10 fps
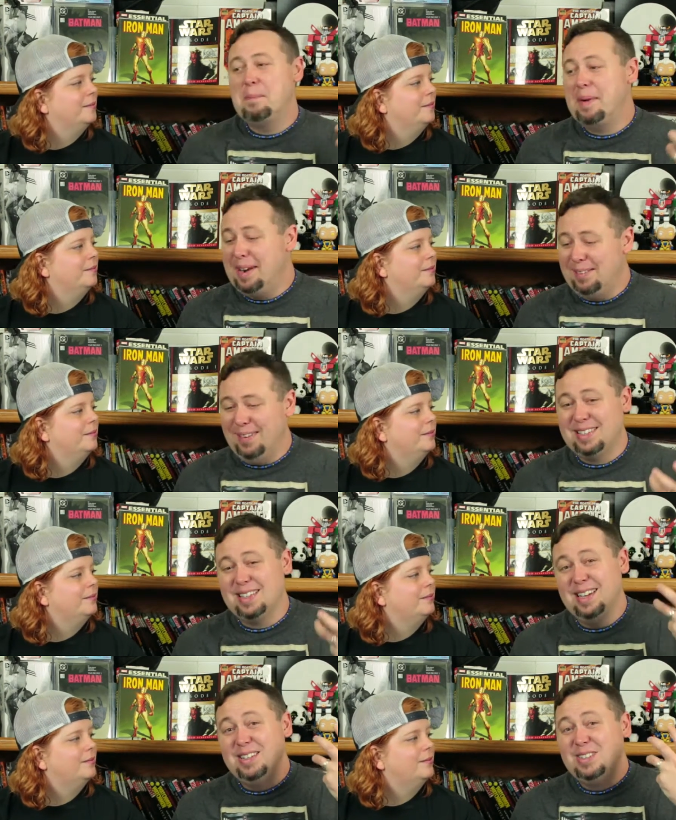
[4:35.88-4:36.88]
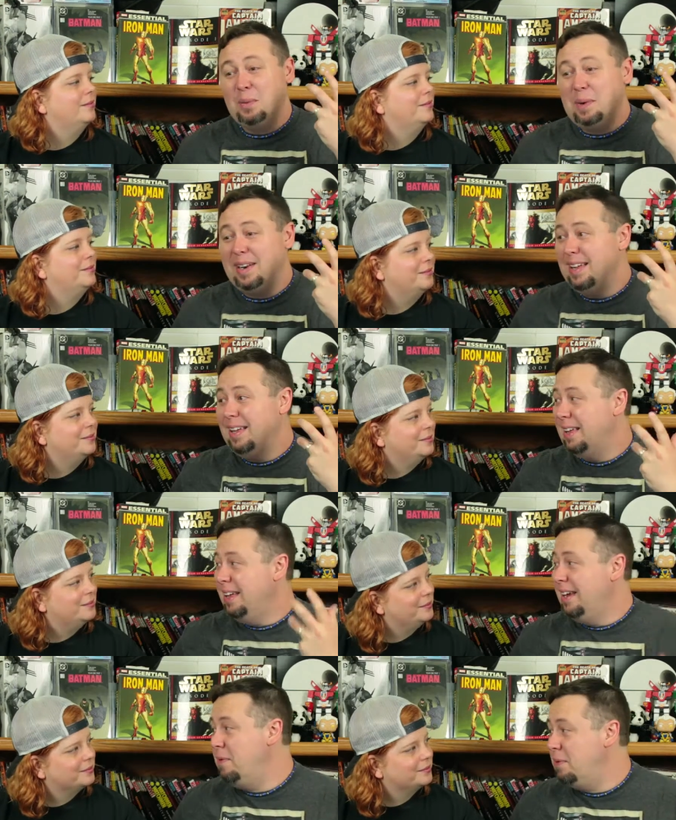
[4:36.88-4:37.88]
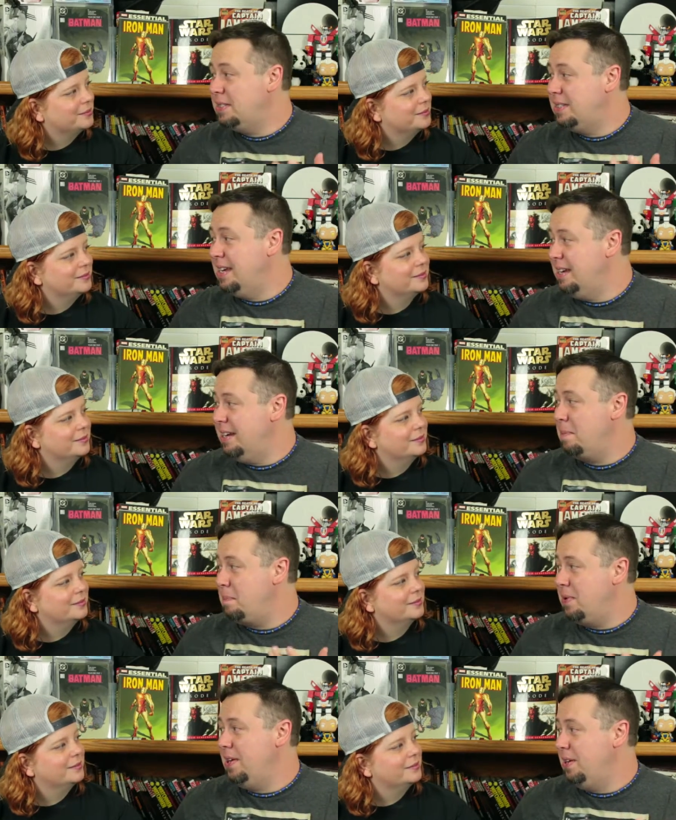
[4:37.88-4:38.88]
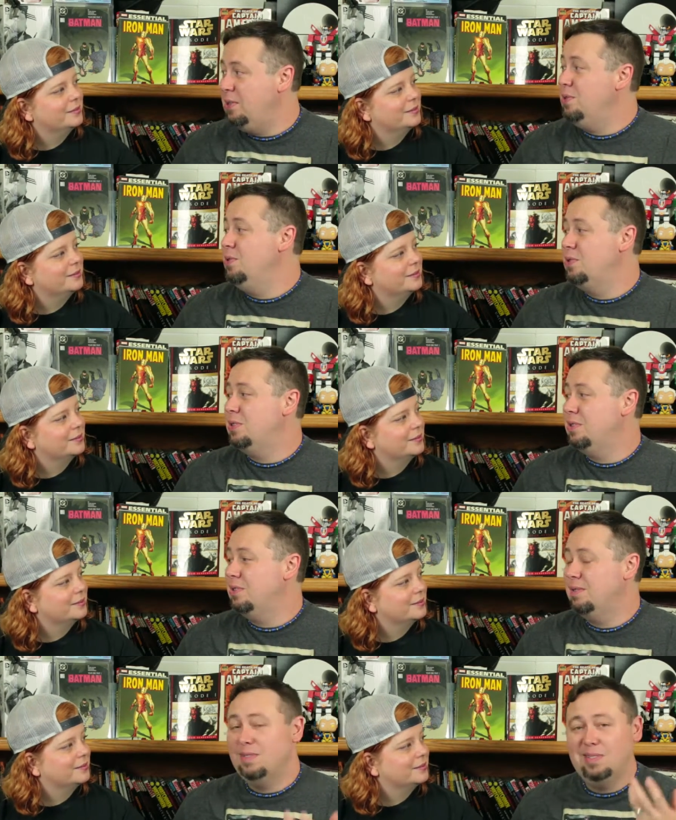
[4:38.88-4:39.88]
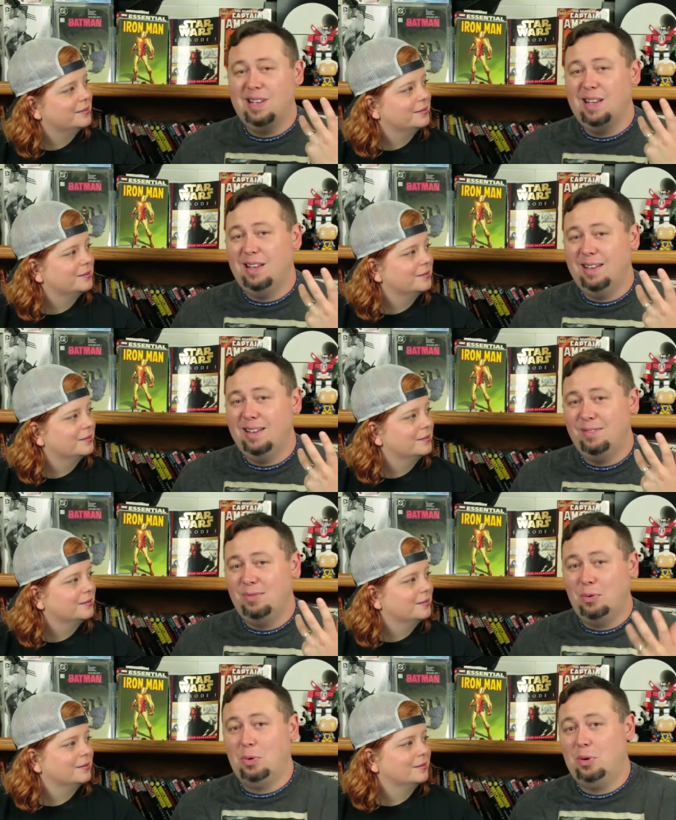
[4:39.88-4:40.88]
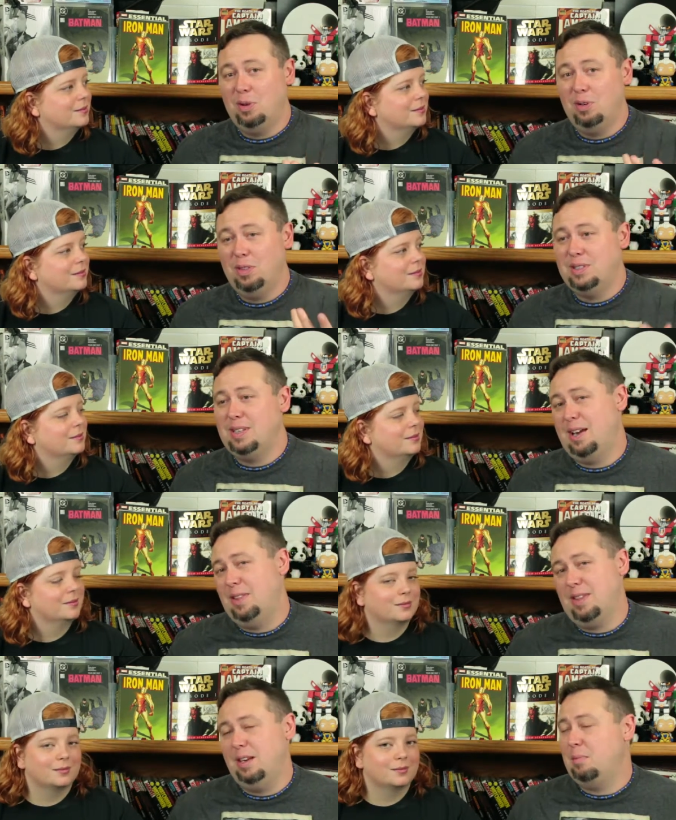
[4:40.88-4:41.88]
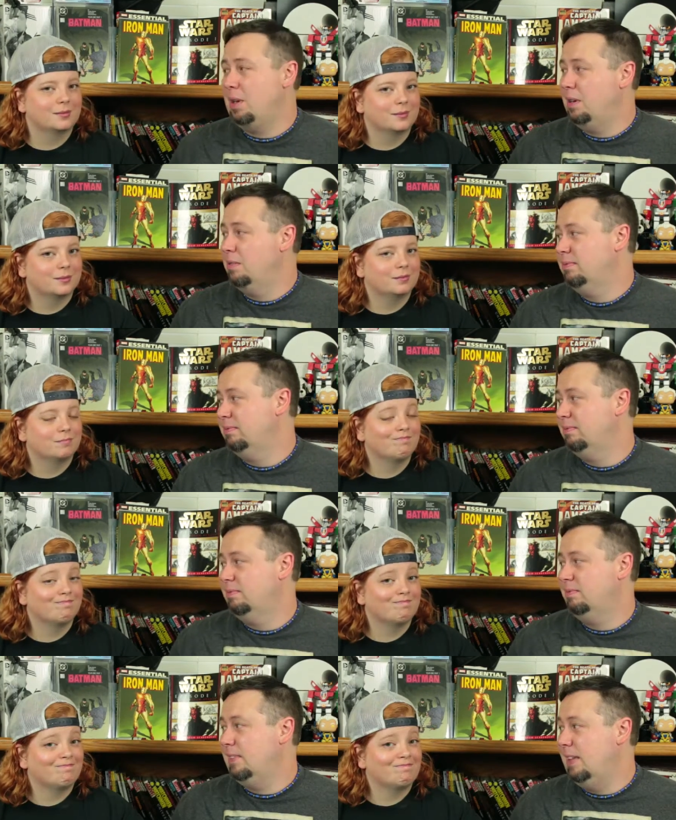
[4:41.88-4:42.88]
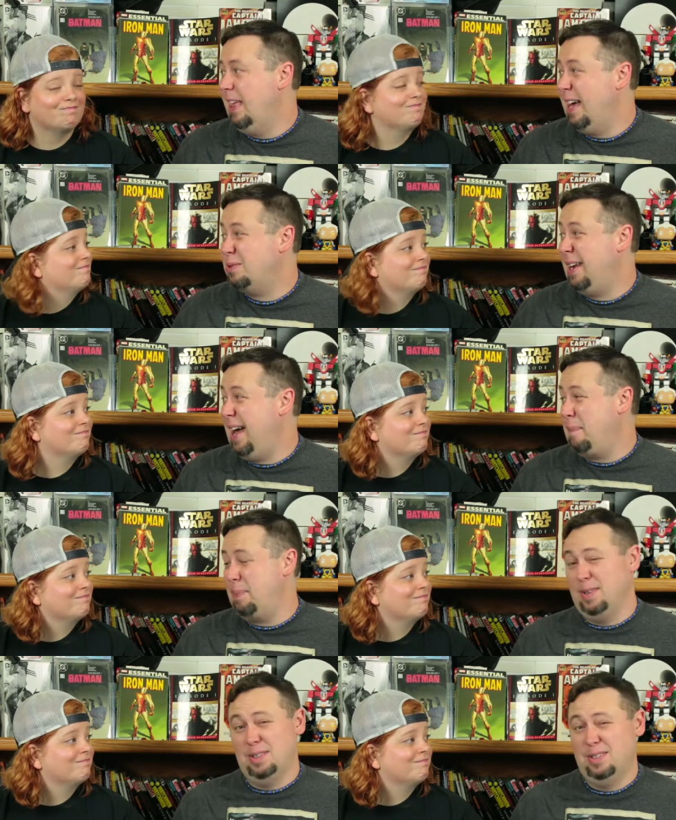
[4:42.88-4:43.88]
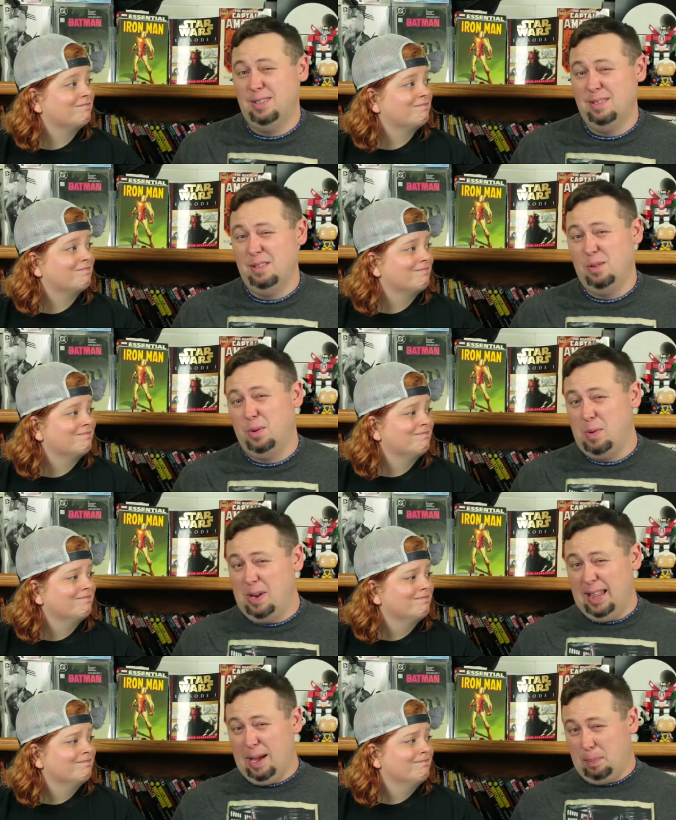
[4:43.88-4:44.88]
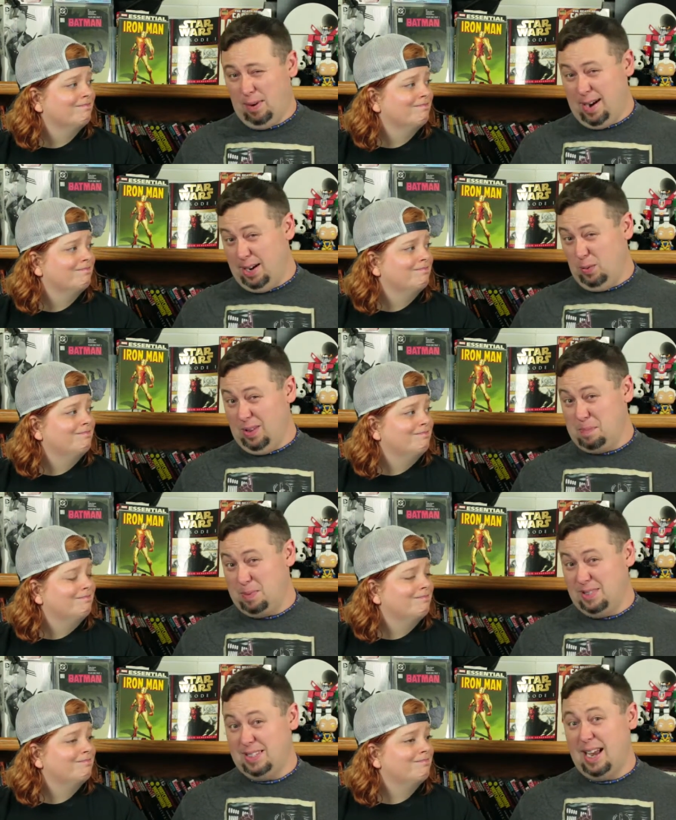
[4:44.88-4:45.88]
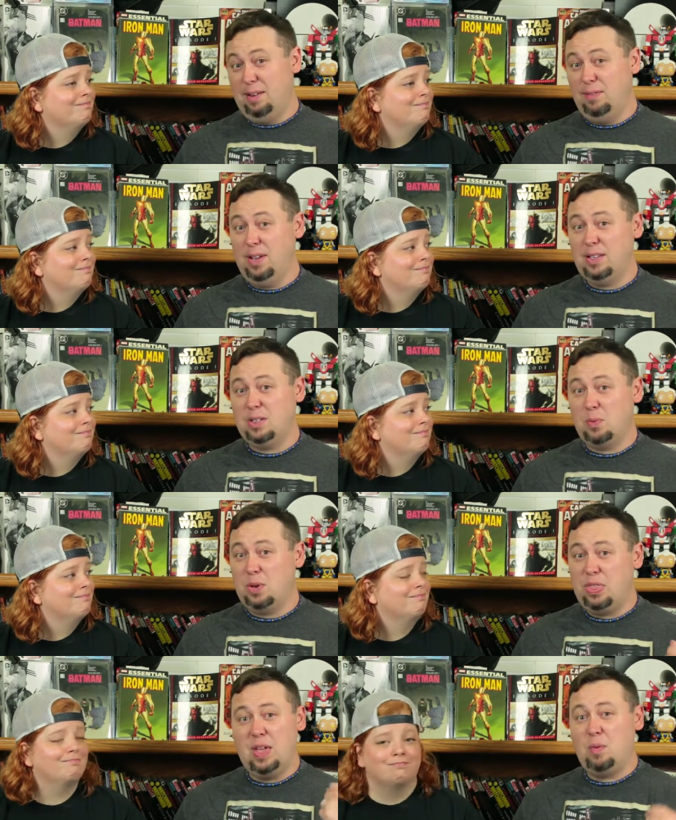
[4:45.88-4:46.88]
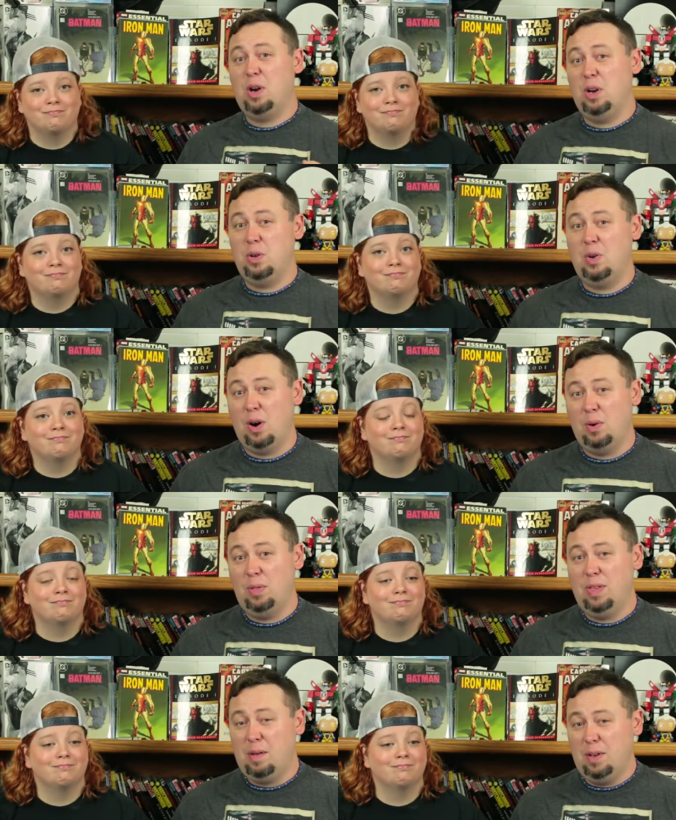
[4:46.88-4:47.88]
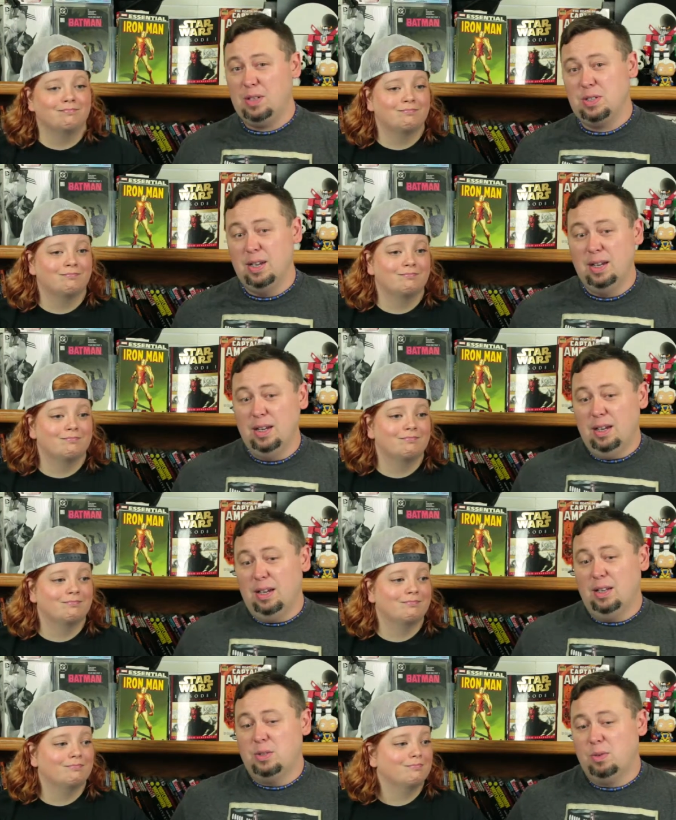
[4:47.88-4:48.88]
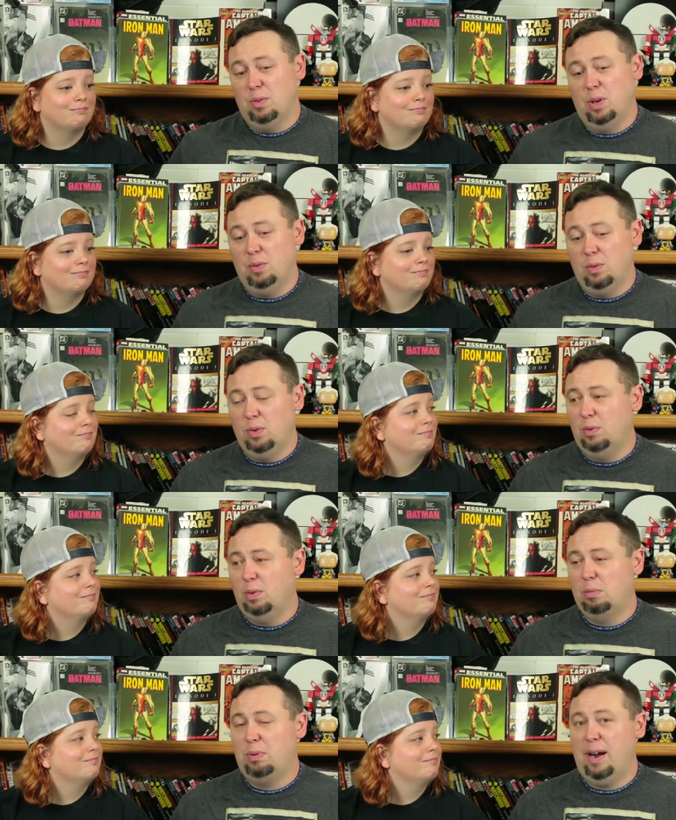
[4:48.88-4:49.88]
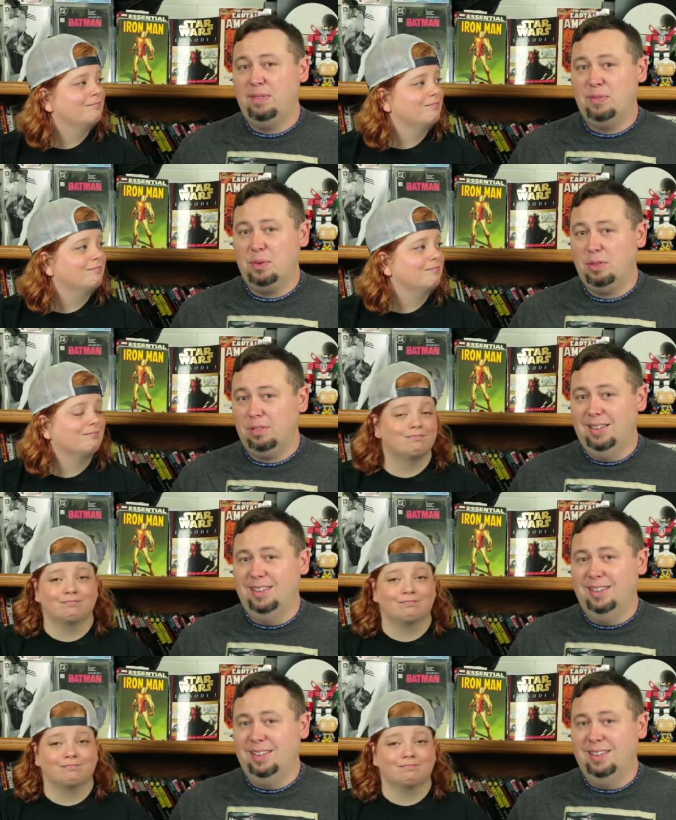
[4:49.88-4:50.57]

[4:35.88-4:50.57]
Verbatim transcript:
Speaker 1: But anyways, but he was end up being used for the sake of the enemy. And that's what happens when we allow pride to well up inside of us, and we think we're going to do our own thing because we're prideful.